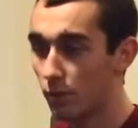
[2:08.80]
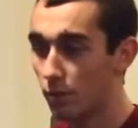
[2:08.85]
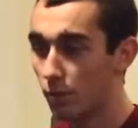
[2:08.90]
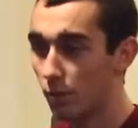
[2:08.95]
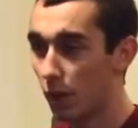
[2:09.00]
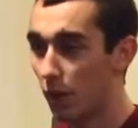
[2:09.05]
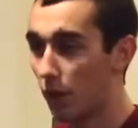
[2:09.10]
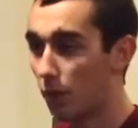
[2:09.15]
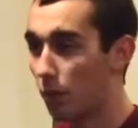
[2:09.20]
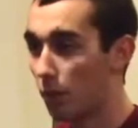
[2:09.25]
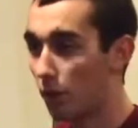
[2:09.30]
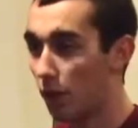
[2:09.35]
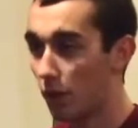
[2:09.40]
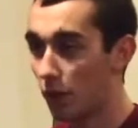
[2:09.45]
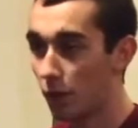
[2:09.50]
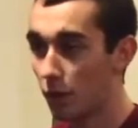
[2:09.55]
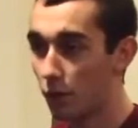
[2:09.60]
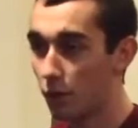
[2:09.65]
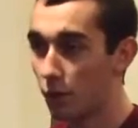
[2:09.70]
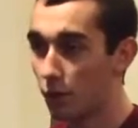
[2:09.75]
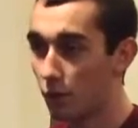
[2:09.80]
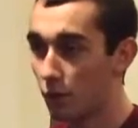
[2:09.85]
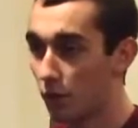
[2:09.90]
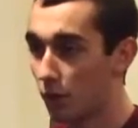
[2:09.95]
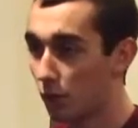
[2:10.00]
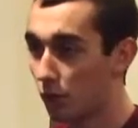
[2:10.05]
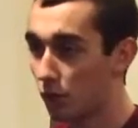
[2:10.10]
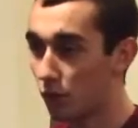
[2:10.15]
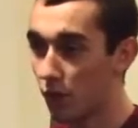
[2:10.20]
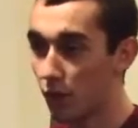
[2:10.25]
med PO who
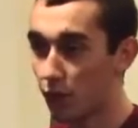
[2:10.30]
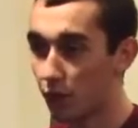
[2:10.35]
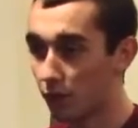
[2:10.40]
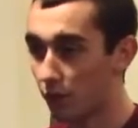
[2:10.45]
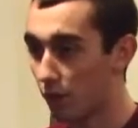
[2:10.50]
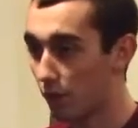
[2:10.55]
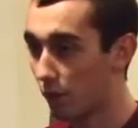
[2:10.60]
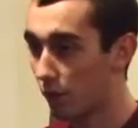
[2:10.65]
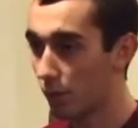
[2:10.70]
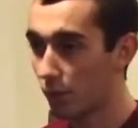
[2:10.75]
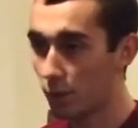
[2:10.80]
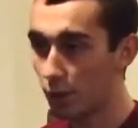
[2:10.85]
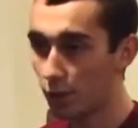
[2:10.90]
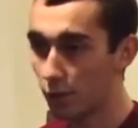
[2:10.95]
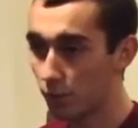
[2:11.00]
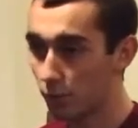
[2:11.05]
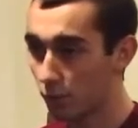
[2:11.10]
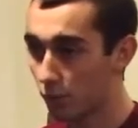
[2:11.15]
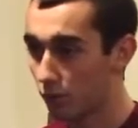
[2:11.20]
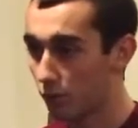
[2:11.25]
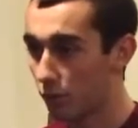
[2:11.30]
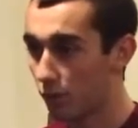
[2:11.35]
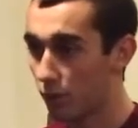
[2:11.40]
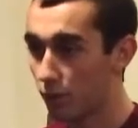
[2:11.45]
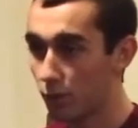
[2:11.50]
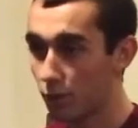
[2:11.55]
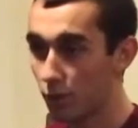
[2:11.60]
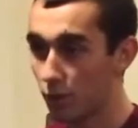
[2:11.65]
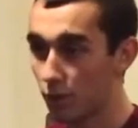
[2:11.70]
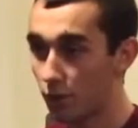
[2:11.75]
keeps track of everybody's
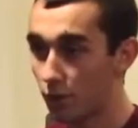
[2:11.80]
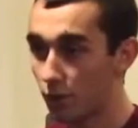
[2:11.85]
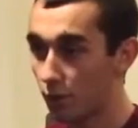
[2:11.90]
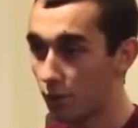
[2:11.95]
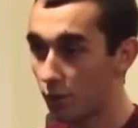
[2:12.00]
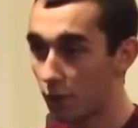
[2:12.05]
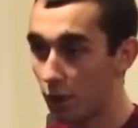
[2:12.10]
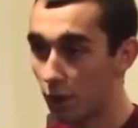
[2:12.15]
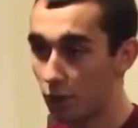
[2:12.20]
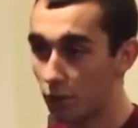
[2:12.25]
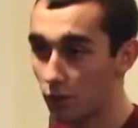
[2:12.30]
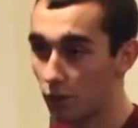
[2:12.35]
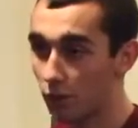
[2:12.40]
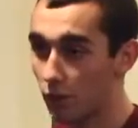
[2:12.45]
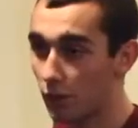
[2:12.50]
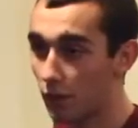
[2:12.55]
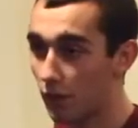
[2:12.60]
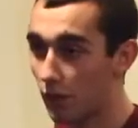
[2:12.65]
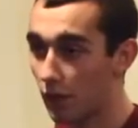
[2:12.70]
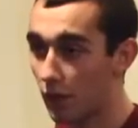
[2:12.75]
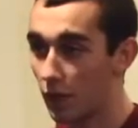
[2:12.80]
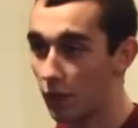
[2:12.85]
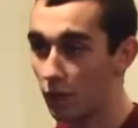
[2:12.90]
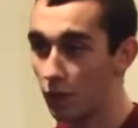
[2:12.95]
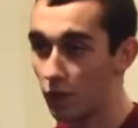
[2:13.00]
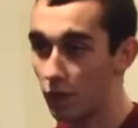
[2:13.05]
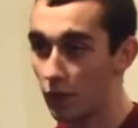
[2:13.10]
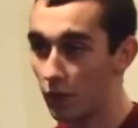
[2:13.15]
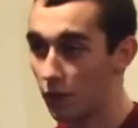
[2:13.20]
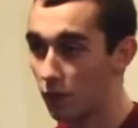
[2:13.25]
prescriptions or medicine that they get
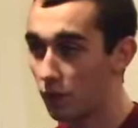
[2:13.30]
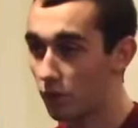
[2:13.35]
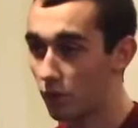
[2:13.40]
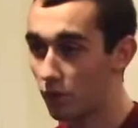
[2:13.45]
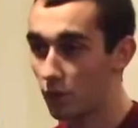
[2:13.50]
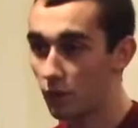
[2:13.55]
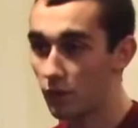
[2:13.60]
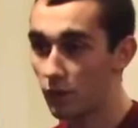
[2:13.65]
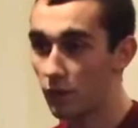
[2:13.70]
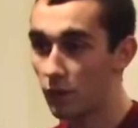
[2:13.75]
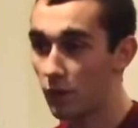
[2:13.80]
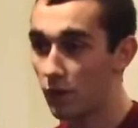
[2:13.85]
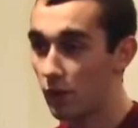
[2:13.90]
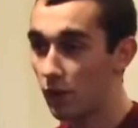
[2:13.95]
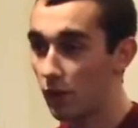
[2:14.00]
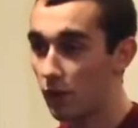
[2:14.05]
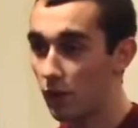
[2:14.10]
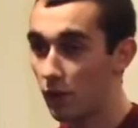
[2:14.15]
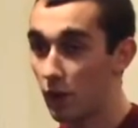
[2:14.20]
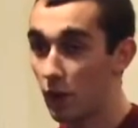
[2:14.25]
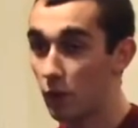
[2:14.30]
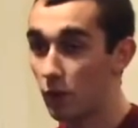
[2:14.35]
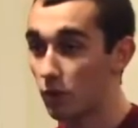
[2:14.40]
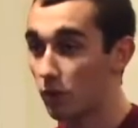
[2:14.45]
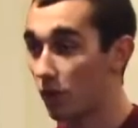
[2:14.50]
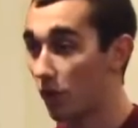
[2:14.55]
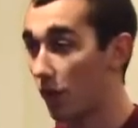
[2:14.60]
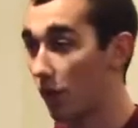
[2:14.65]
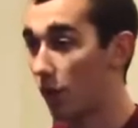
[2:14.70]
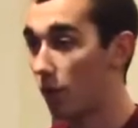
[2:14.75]
if they get sick. And I
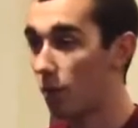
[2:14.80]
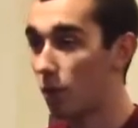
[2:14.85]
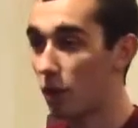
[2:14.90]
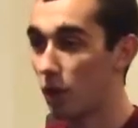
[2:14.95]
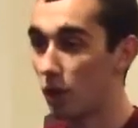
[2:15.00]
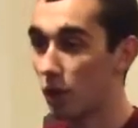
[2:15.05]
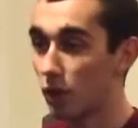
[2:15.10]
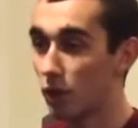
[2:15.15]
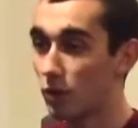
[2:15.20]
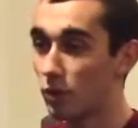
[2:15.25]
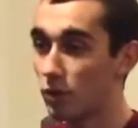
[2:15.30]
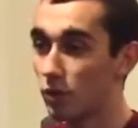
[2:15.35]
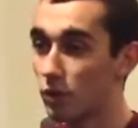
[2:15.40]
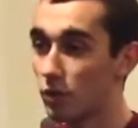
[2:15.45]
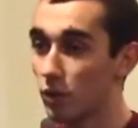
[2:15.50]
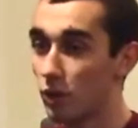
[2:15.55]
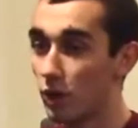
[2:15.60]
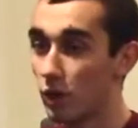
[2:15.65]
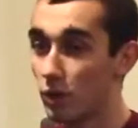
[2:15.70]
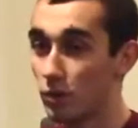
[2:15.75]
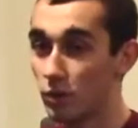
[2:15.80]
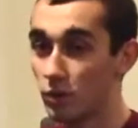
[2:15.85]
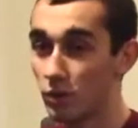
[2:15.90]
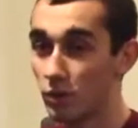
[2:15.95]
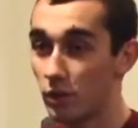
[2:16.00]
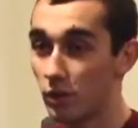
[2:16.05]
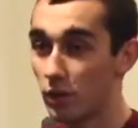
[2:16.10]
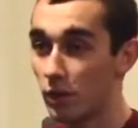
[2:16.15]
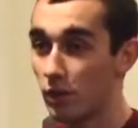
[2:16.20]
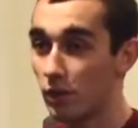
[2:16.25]
was the head PO, so I
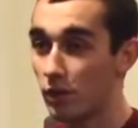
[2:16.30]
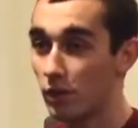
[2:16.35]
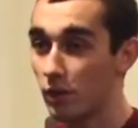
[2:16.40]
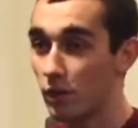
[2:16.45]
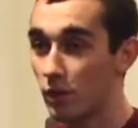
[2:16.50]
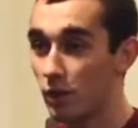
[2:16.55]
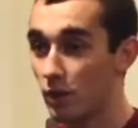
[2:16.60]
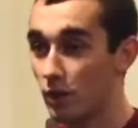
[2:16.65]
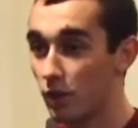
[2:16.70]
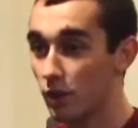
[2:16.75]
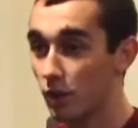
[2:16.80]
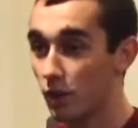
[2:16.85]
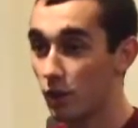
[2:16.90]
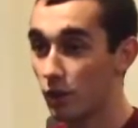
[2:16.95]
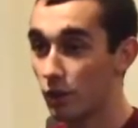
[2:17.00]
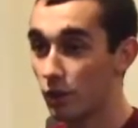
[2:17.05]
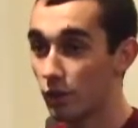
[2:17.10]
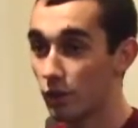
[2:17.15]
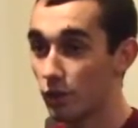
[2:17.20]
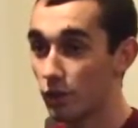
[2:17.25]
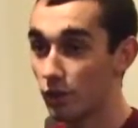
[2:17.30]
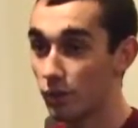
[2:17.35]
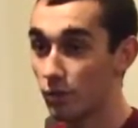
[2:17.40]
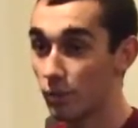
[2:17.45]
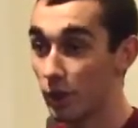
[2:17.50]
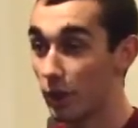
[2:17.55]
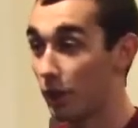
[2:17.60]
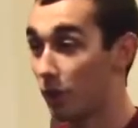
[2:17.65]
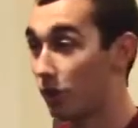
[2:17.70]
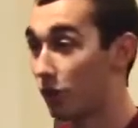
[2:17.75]
was in charge of
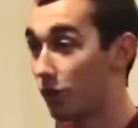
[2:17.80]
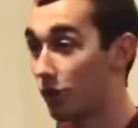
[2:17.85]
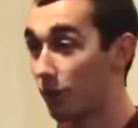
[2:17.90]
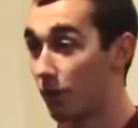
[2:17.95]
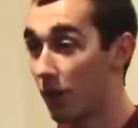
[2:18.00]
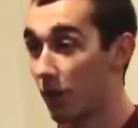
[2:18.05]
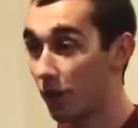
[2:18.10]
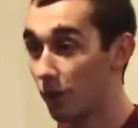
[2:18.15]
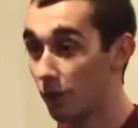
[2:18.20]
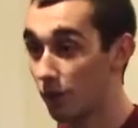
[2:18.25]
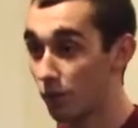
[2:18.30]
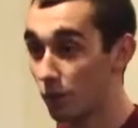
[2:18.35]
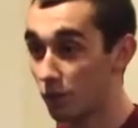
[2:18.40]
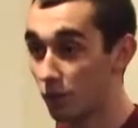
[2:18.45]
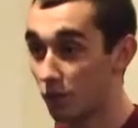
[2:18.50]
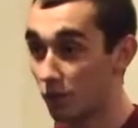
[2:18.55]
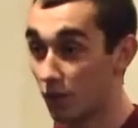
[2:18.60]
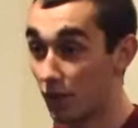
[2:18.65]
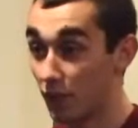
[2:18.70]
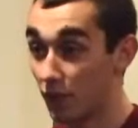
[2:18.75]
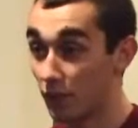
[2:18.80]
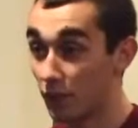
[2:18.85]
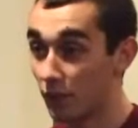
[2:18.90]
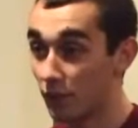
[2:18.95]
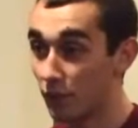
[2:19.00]
making sure the bathroom was clean.